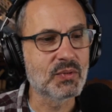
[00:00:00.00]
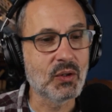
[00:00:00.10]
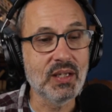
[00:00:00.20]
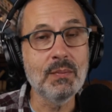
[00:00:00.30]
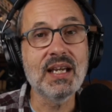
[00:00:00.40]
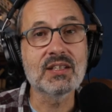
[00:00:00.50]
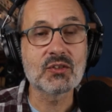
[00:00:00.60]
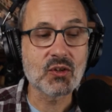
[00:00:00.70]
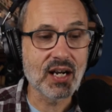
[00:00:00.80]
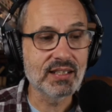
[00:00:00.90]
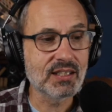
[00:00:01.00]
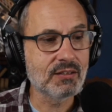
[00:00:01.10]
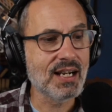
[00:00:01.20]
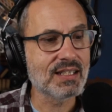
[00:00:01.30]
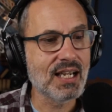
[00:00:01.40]
So eBay is trying to
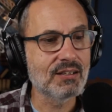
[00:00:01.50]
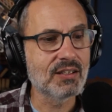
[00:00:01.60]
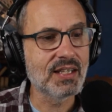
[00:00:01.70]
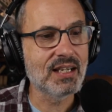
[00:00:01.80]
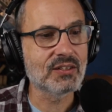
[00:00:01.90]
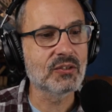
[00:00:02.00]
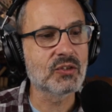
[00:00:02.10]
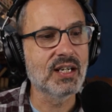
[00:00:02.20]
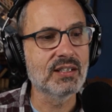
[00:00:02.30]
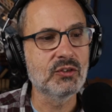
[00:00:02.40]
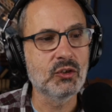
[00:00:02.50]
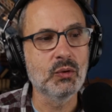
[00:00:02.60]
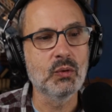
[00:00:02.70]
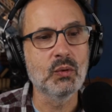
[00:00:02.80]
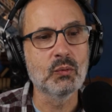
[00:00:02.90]
crack down on that. They're trying
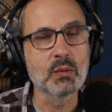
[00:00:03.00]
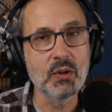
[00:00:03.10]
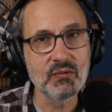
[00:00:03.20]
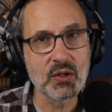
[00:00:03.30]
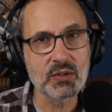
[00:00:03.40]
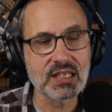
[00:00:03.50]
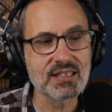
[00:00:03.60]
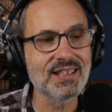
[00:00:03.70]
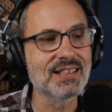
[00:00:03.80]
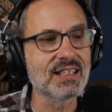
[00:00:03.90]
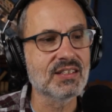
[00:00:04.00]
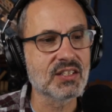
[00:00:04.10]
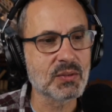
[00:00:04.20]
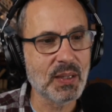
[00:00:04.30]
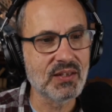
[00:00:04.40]
to remove those listings and
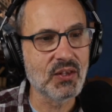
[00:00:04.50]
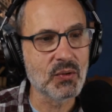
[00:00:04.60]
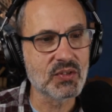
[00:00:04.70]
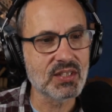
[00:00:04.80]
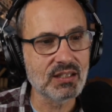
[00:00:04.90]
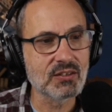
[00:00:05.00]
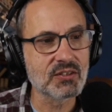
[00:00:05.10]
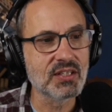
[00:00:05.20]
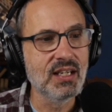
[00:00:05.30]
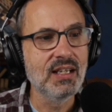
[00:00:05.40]
suspend those sellers.